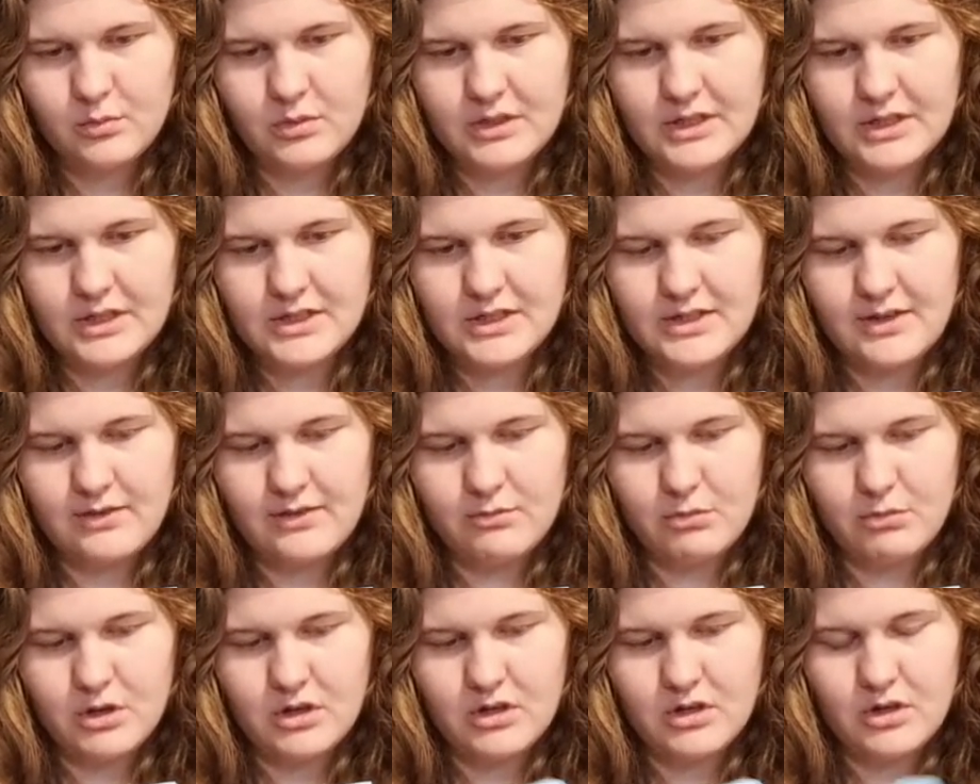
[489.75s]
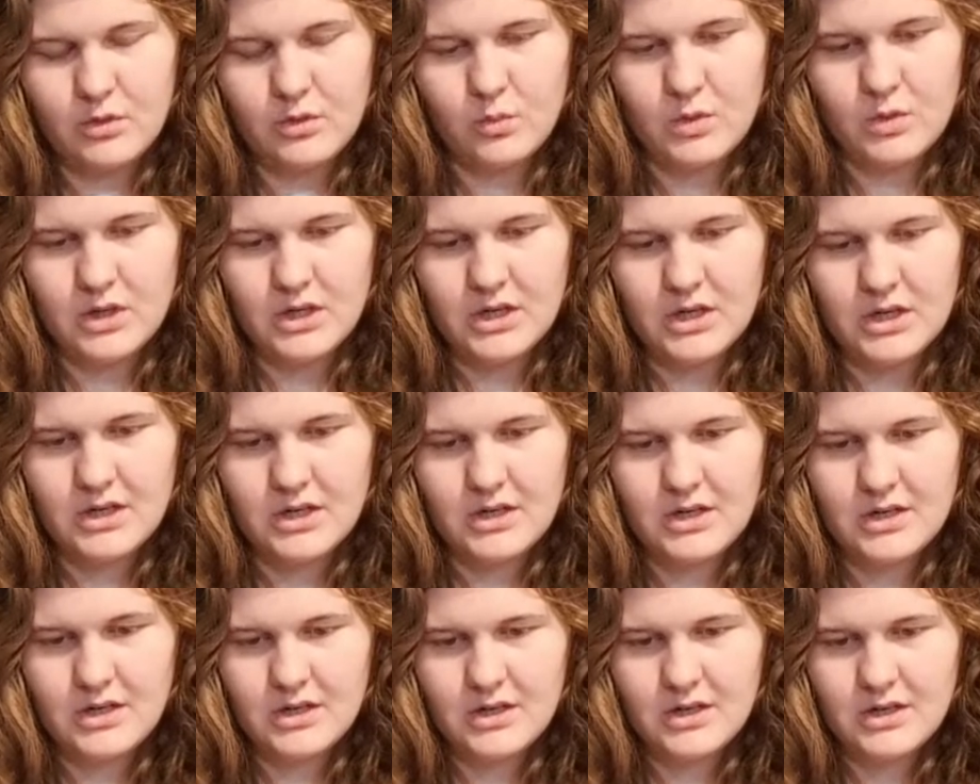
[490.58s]
Please give me a good one.
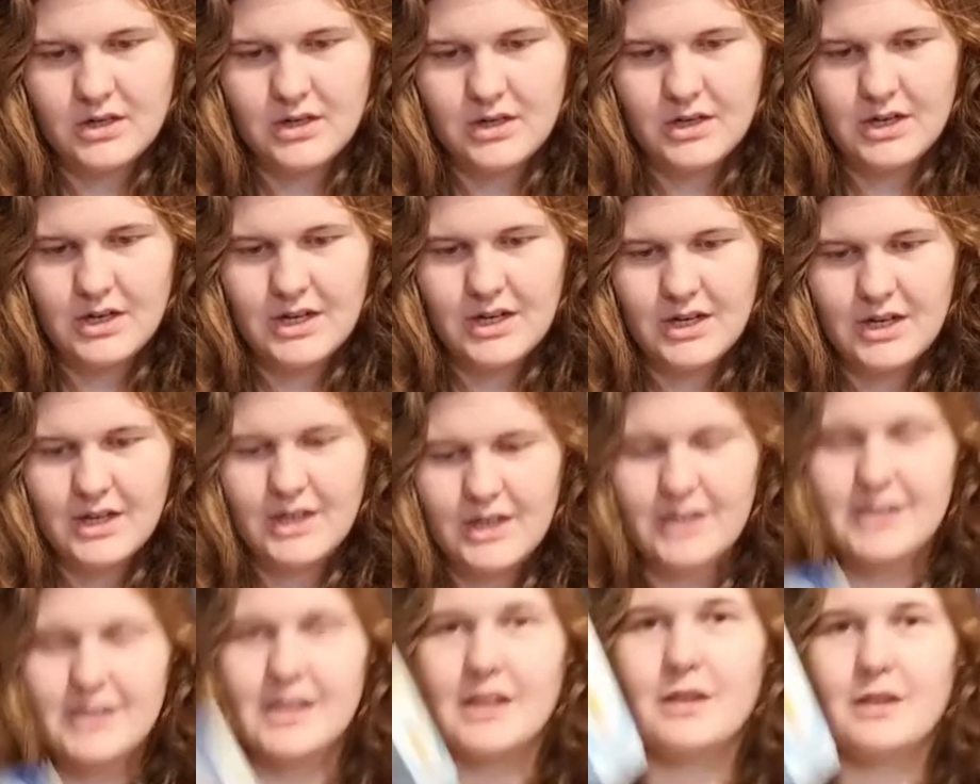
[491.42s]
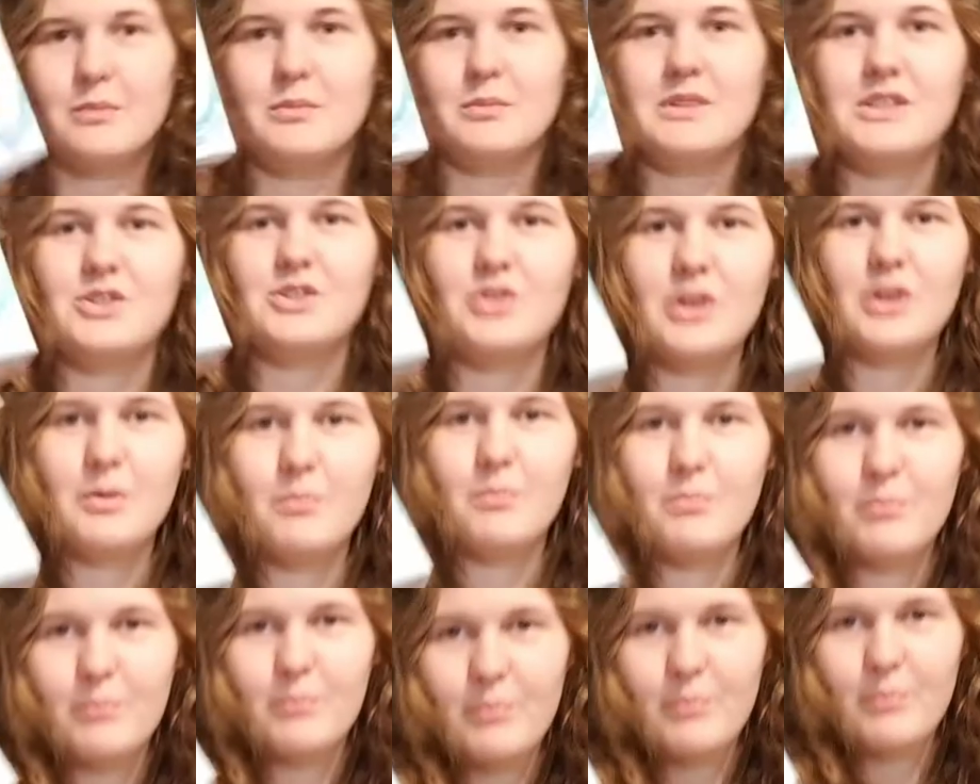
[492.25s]
It's like a
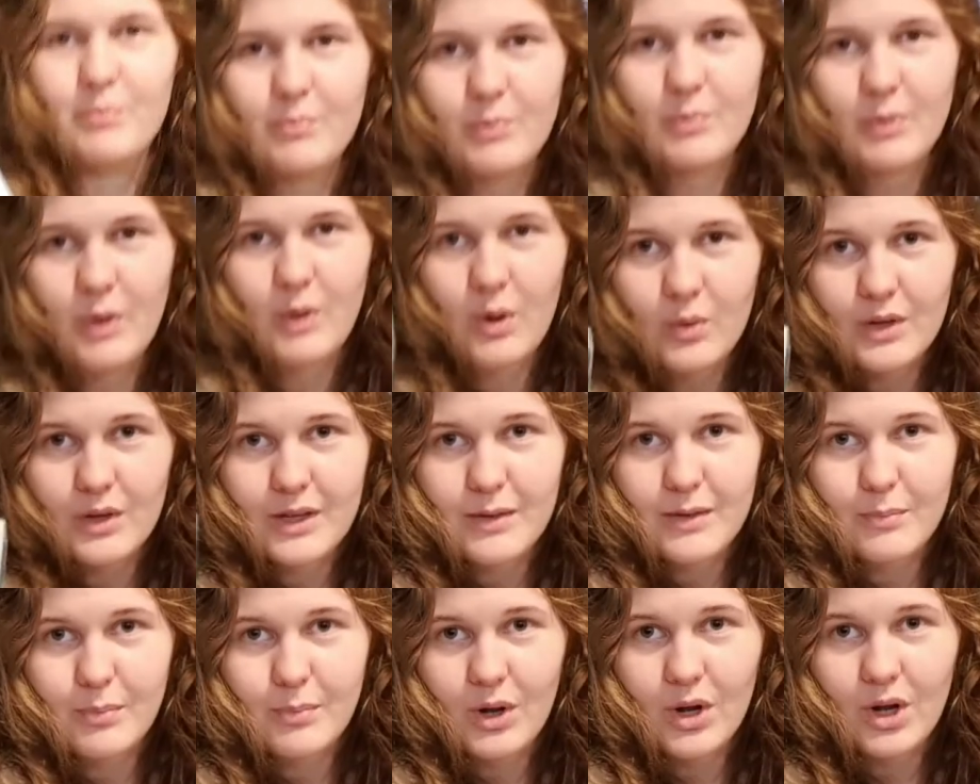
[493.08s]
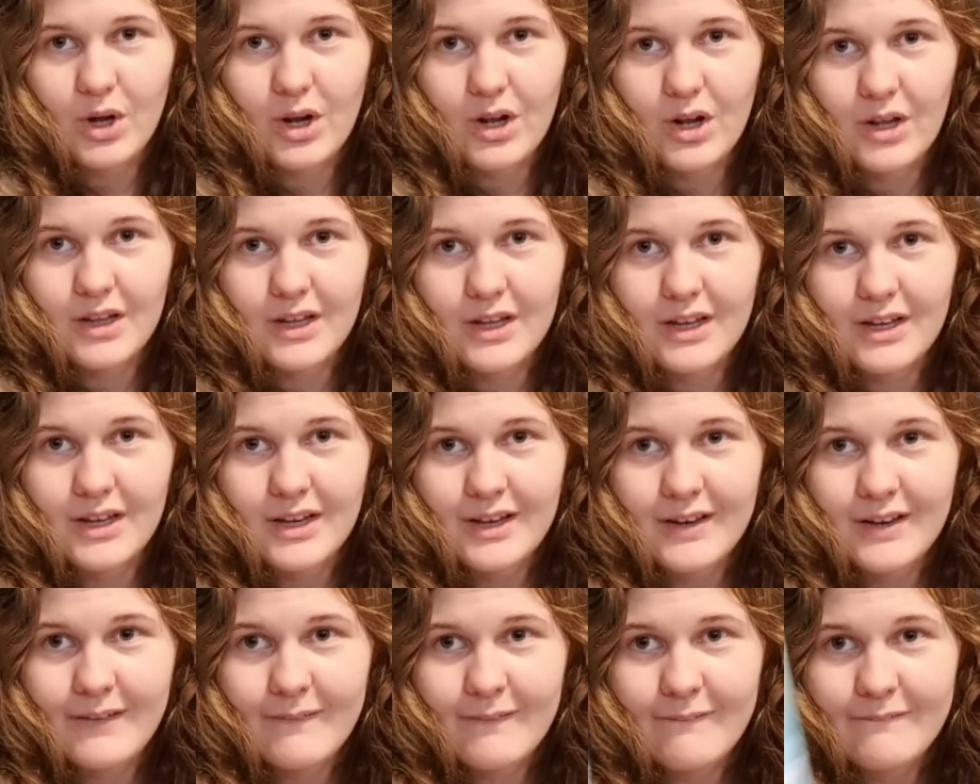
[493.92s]
mystery Pokeball.
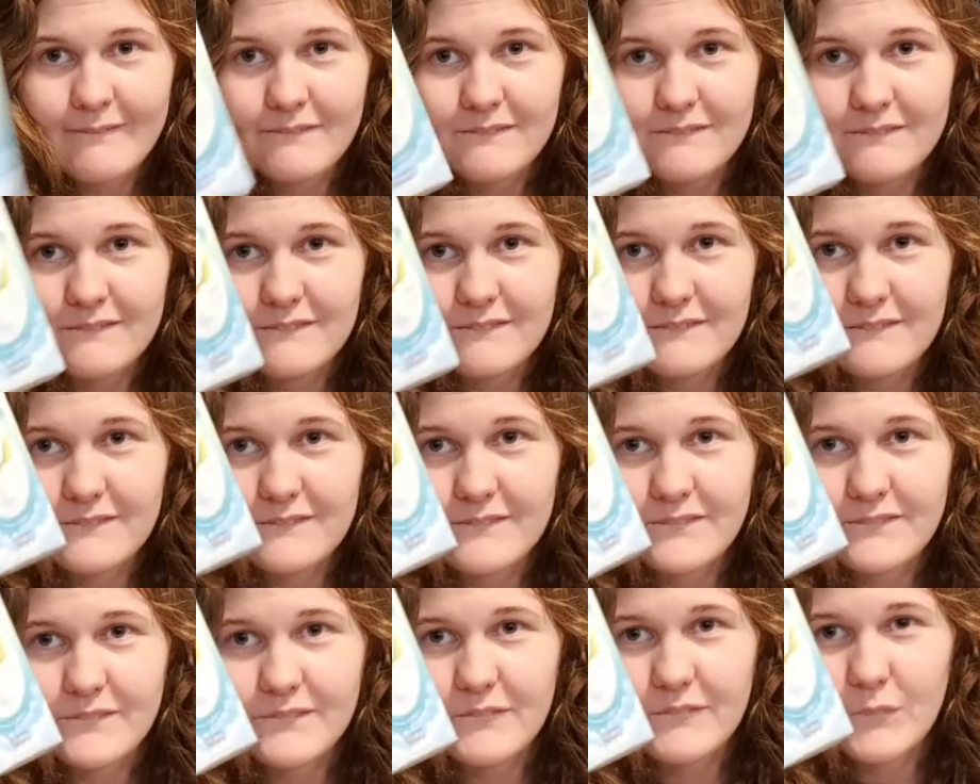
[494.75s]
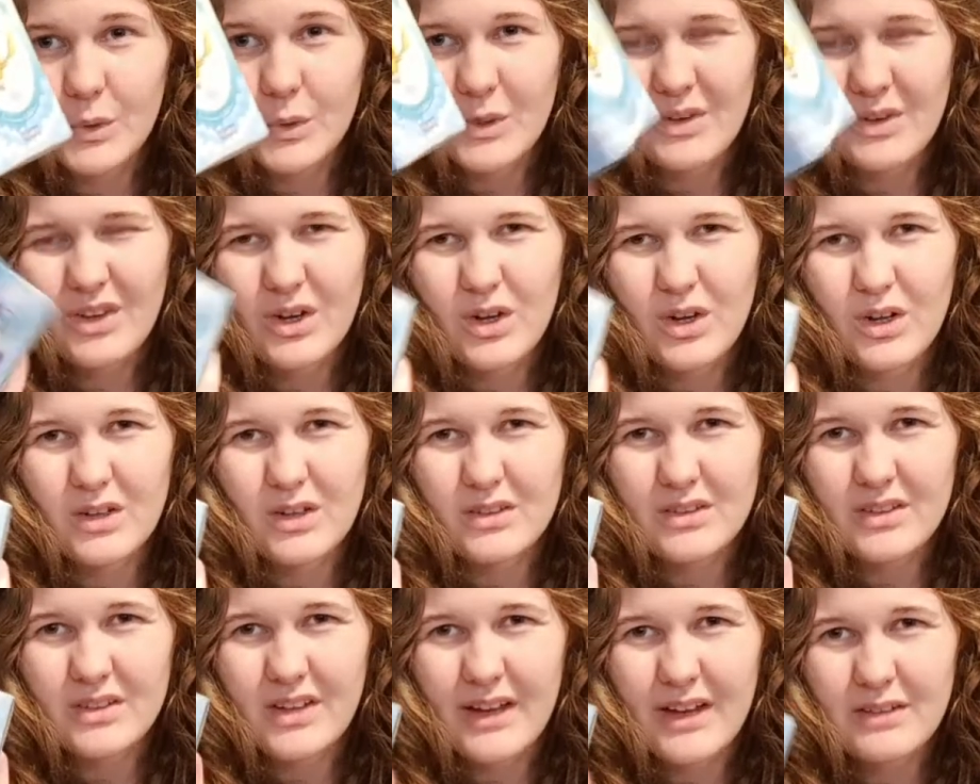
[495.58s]
What are they
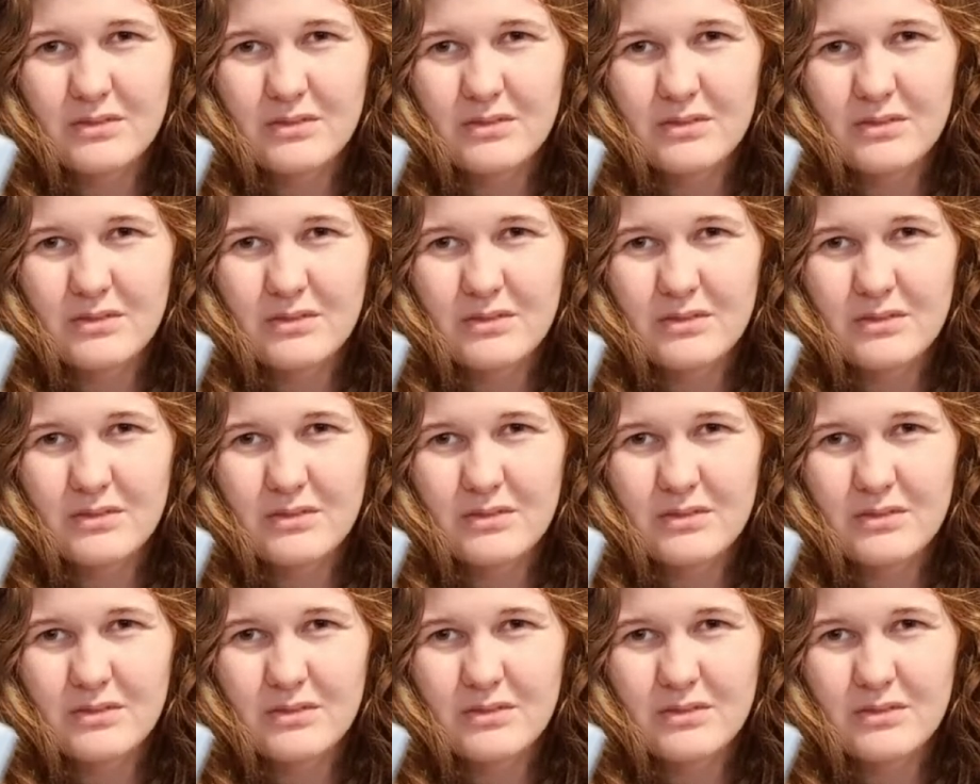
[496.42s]
called?